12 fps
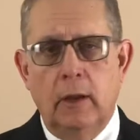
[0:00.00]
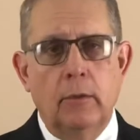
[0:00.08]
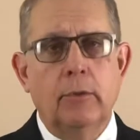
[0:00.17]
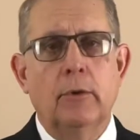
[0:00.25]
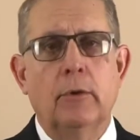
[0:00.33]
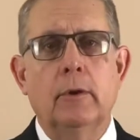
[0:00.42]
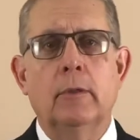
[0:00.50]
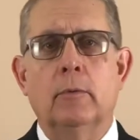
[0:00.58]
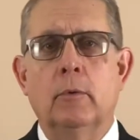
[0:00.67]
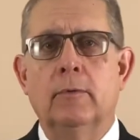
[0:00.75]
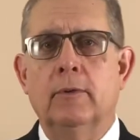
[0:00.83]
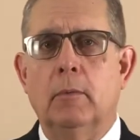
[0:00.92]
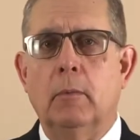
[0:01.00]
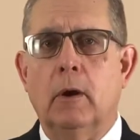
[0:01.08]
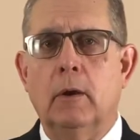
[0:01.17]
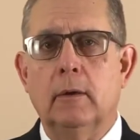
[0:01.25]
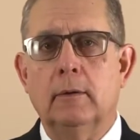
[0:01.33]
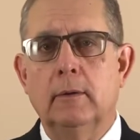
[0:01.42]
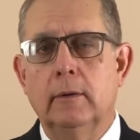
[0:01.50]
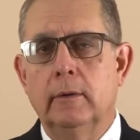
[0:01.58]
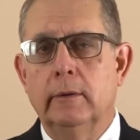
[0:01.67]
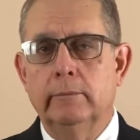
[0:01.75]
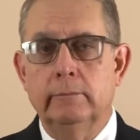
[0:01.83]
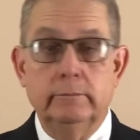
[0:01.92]
a third of the roofing market.
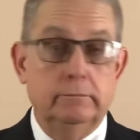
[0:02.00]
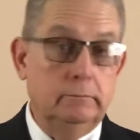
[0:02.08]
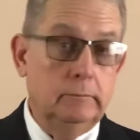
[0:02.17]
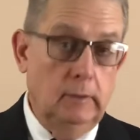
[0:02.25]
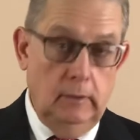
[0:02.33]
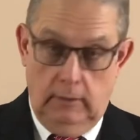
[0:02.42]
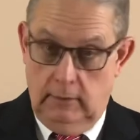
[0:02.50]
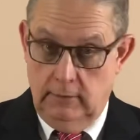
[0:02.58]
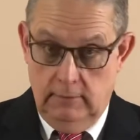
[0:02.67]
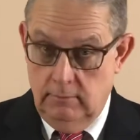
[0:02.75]
It